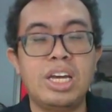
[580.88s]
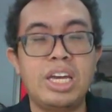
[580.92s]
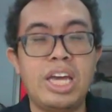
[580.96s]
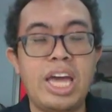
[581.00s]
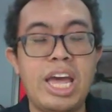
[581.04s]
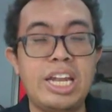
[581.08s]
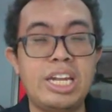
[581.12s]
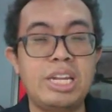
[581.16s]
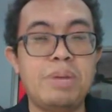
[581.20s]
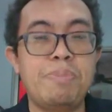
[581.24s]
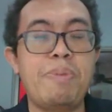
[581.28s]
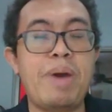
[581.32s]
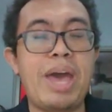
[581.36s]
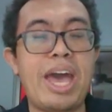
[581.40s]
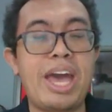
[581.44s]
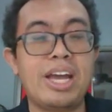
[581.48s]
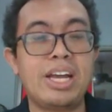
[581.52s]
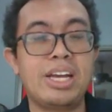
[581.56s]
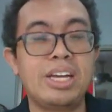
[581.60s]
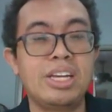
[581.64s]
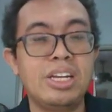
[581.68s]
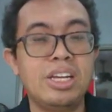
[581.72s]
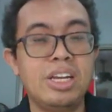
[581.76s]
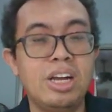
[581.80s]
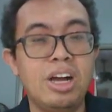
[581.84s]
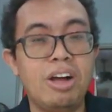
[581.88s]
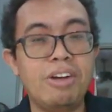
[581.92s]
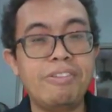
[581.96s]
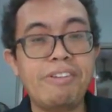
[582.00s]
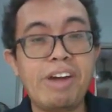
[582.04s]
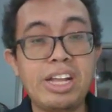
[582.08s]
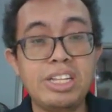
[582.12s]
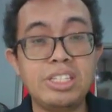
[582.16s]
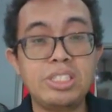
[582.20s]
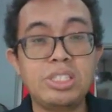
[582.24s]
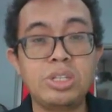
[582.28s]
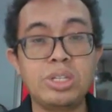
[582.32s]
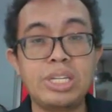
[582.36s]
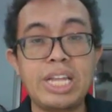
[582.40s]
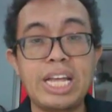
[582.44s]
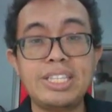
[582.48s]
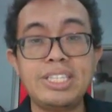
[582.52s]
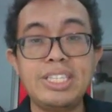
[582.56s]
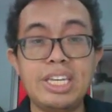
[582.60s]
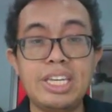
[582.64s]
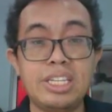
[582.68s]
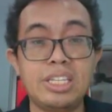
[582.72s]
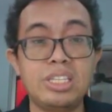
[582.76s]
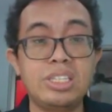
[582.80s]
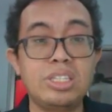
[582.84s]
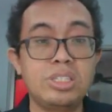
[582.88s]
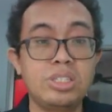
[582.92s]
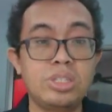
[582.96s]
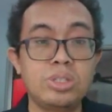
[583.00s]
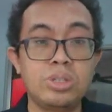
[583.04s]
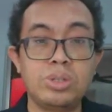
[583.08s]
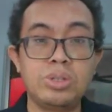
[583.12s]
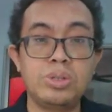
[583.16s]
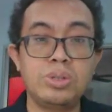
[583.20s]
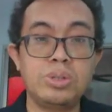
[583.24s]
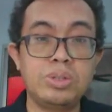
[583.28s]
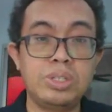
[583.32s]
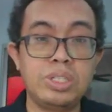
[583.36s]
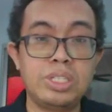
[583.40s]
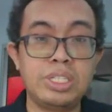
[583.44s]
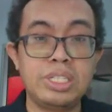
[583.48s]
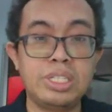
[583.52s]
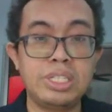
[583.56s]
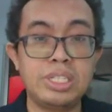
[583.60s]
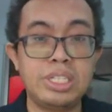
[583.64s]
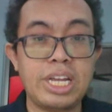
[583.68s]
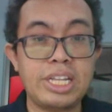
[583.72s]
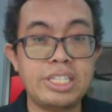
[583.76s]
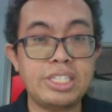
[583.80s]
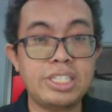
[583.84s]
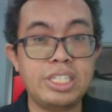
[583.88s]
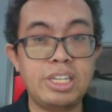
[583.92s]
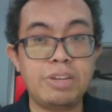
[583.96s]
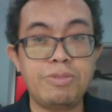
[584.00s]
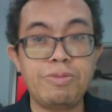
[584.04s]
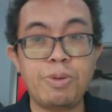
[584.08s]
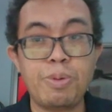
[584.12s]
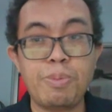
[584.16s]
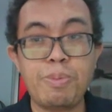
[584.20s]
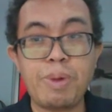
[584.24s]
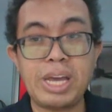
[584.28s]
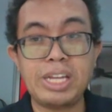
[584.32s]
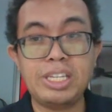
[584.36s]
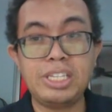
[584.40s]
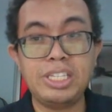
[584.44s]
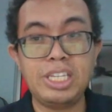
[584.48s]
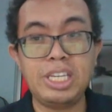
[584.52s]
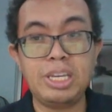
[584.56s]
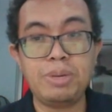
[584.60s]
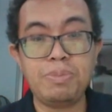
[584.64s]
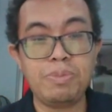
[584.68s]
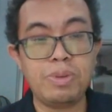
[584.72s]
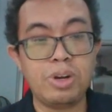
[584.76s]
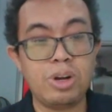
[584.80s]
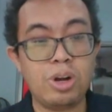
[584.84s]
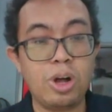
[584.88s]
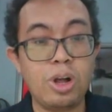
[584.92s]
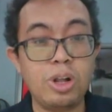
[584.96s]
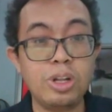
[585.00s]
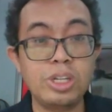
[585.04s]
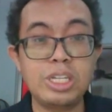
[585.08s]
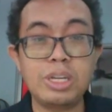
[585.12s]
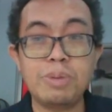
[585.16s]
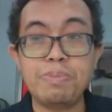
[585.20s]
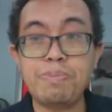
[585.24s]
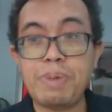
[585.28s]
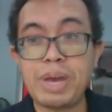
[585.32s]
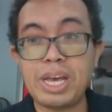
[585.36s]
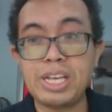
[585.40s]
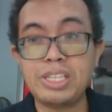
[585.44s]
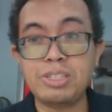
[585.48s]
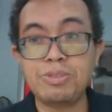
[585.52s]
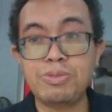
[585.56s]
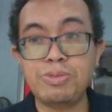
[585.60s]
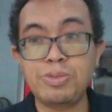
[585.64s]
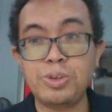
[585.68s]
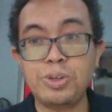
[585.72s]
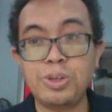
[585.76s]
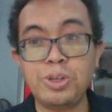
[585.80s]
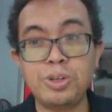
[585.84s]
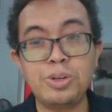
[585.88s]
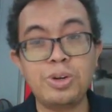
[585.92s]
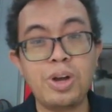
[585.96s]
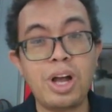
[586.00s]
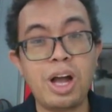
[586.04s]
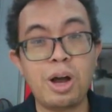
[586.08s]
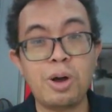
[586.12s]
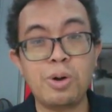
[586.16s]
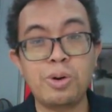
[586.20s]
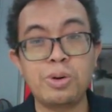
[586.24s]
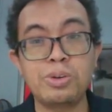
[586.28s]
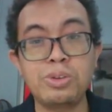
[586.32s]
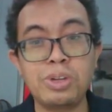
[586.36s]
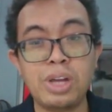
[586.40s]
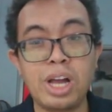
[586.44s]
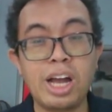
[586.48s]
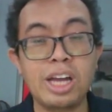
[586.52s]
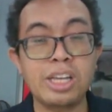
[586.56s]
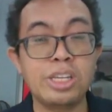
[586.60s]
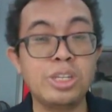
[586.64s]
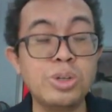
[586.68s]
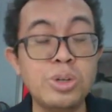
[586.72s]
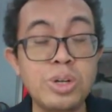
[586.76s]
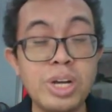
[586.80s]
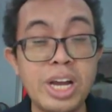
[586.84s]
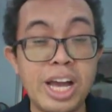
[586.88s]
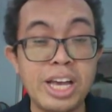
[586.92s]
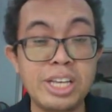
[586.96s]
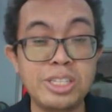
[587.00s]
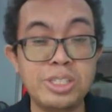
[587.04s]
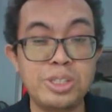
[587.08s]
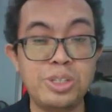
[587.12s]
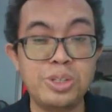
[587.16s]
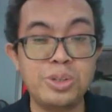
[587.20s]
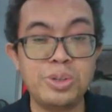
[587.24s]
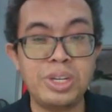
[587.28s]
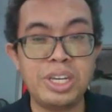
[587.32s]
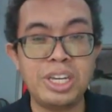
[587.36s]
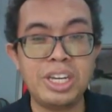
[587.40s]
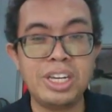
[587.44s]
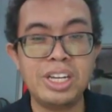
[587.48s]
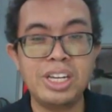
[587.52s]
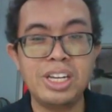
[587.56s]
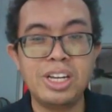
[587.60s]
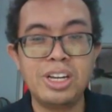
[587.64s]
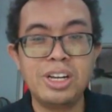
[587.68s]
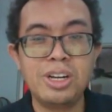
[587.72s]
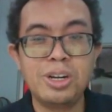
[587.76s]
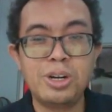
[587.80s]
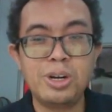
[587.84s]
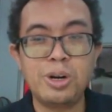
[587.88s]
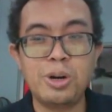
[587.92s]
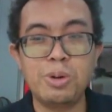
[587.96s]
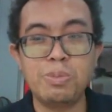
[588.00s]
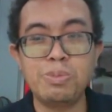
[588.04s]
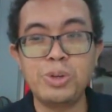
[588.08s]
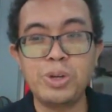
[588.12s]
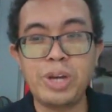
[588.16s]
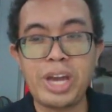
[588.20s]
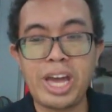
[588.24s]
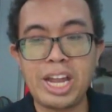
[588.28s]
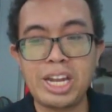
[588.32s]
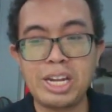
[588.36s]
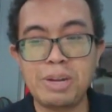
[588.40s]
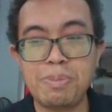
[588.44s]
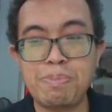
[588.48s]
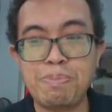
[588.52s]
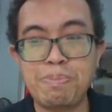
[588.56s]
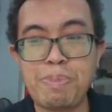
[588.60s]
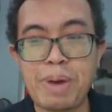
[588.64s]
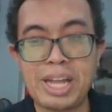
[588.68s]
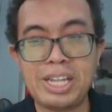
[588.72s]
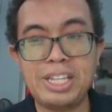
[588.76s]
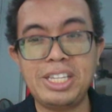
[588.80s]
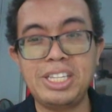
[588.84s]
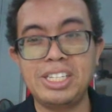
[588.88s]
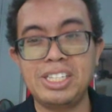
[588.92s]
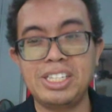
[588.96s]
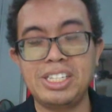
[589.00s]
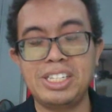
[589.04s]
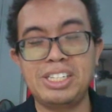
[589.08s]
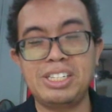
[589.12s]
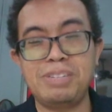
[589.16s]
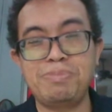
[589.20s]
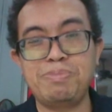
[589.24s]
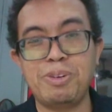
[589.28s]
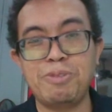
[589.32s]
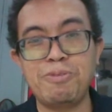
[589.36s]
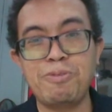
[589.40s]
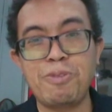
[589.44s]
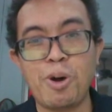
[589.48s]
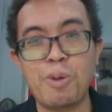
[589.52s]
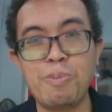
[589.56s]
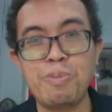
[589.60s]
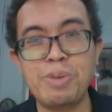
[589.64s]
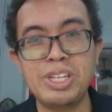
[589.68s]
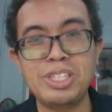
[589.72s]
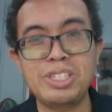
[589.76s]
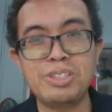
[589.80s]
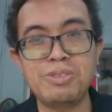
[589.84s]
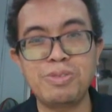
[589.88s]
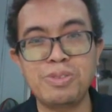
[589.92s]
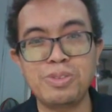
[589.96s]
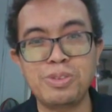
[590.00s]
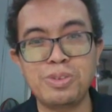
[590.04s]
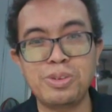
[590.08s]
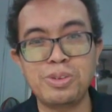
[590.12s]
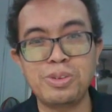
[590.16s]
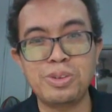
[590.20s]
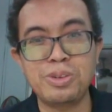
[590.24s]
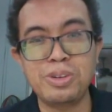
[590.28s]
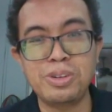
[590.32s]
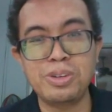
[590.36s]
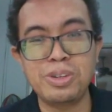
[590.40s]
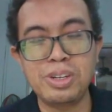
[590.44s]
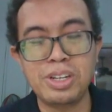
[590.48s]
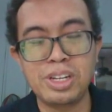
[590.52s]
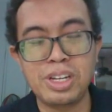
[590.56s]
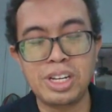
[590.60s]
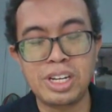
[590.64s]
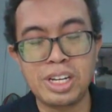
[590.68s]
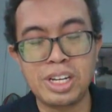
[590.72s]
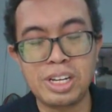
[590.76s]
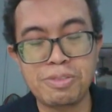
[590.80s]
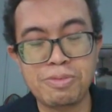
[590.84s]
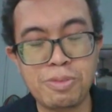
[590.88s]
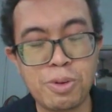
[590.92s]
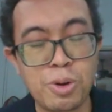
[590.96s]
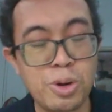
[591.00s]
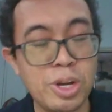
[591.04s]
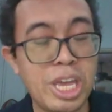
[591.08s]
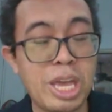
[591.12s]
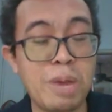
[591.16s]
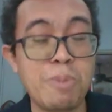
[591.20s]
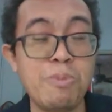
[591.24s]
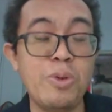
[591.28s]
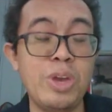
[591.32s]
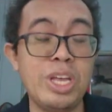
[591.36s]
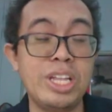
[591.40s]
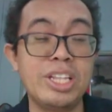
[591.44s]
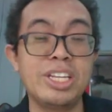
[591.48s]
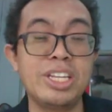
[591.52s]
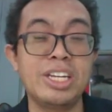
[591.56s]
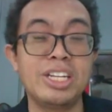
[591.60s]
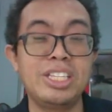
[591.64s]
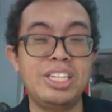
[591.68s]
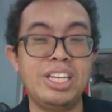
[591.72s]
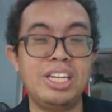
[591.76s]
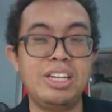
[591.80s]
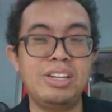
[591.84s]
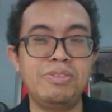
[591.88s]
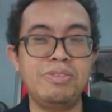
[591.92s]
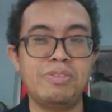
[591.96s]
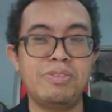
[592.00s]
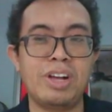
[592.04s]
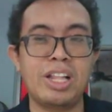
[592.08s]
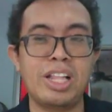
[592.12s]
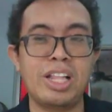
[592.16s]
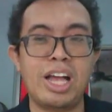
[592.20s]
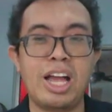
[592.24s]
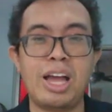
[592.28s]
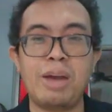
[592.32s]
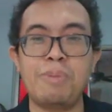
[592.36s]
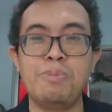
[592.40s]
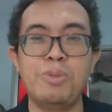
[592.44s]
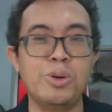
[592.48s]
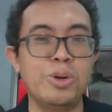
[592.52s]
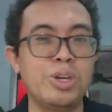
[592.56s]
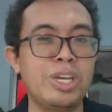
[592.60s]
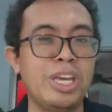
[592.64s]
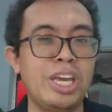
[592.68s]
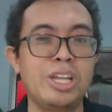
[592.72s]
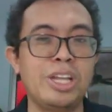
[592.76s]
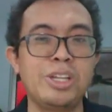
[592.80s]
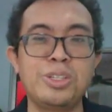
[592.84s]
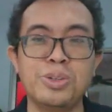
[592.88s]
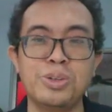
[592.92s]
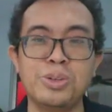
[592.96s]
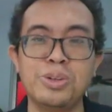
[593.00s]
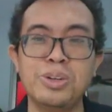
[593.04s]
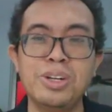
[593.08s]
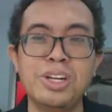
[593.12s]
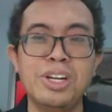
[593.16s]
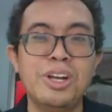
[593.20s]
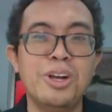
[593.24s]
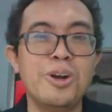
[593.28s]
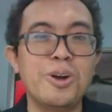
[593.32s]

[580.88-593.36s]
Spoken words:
at the back. All right, so that's it. So that's it for my team. All the best for you. How are you guys doing? Hope you had a better performance for game week 13. Well, I'm looking to